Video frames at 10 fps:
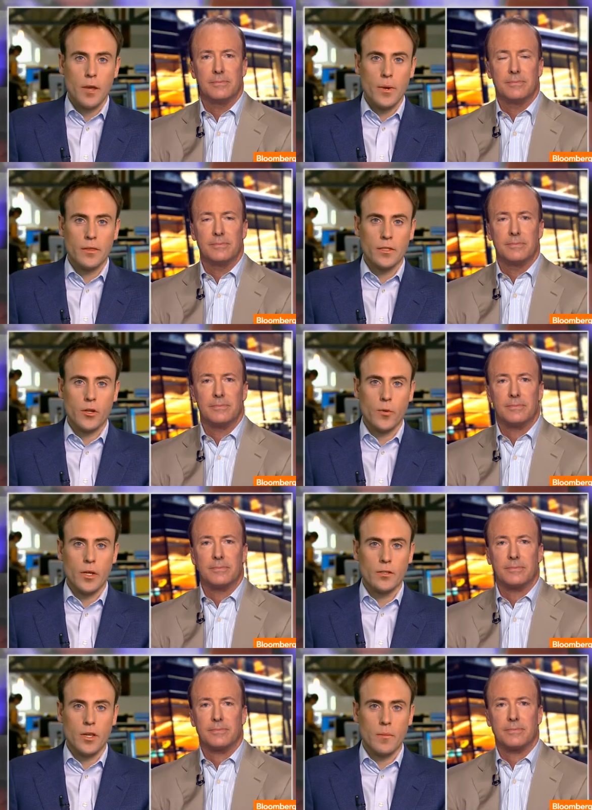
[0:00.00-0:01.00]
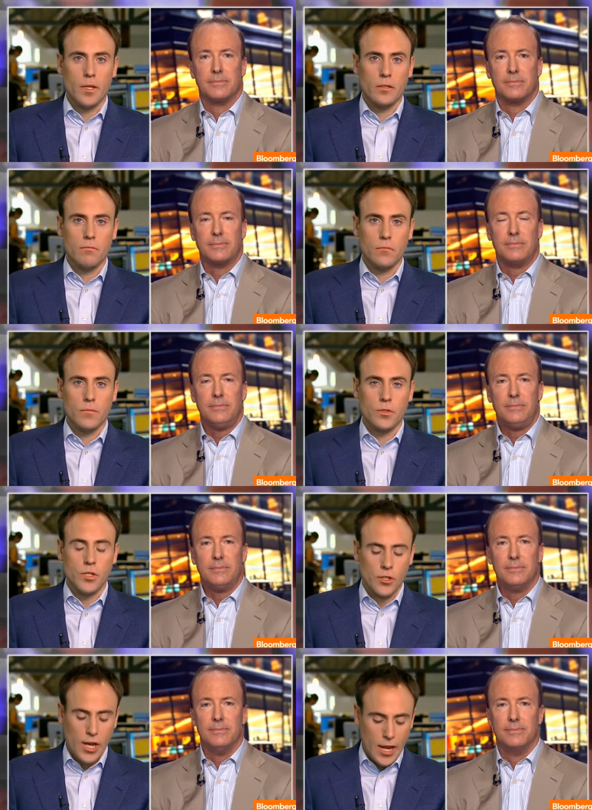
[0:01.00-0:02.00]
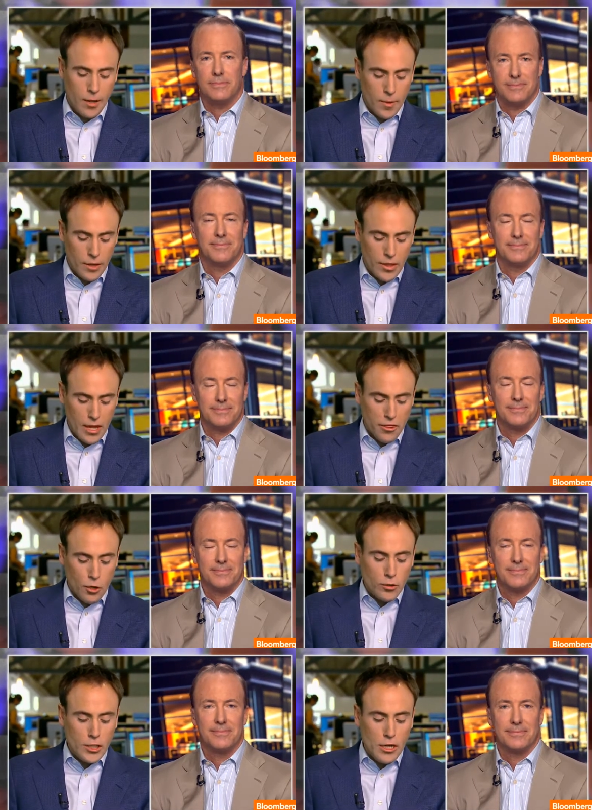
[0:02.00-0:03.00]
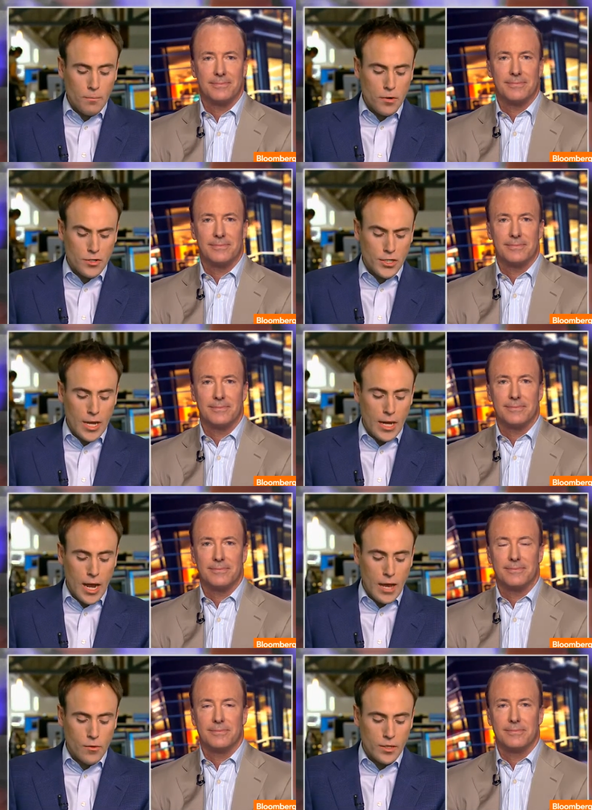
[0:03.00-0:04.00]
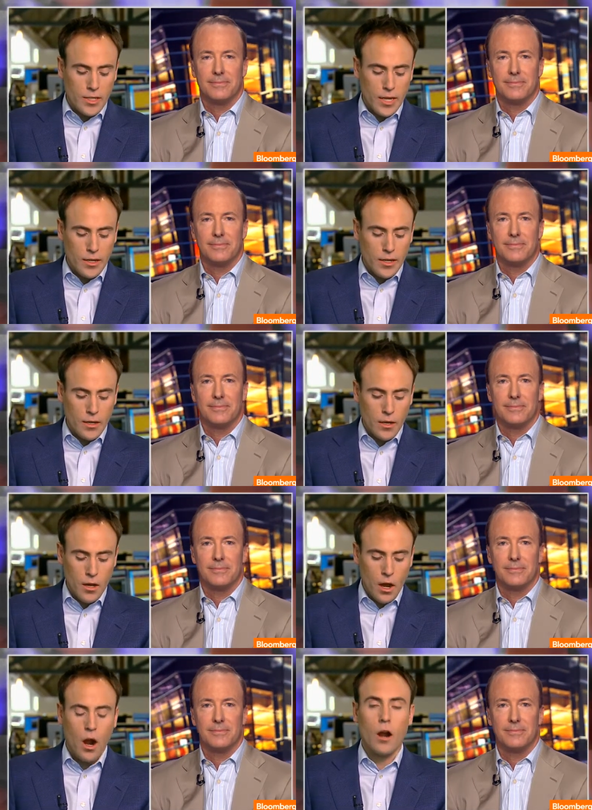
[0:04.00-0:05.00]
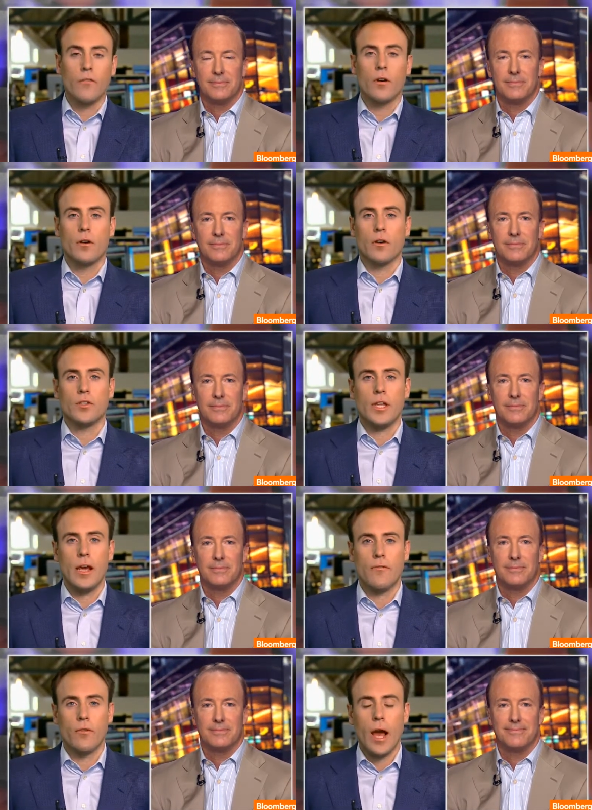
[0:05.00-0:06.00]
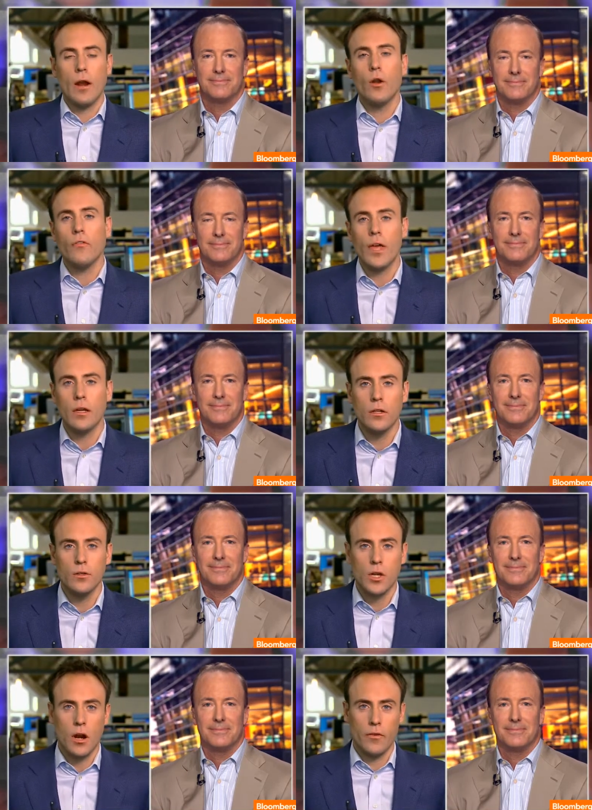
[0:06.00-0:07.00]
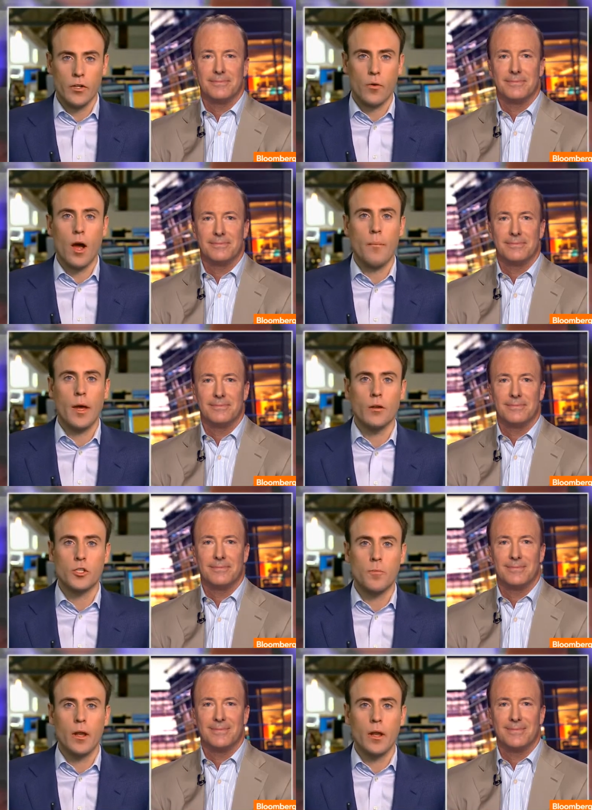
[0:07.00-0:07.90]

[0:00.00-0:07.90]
Speaker 1: about the degrees. Emily was just chatting about that. 13% either attended Harvard or Stanford. I don't know if that includes Harvard dropouts, but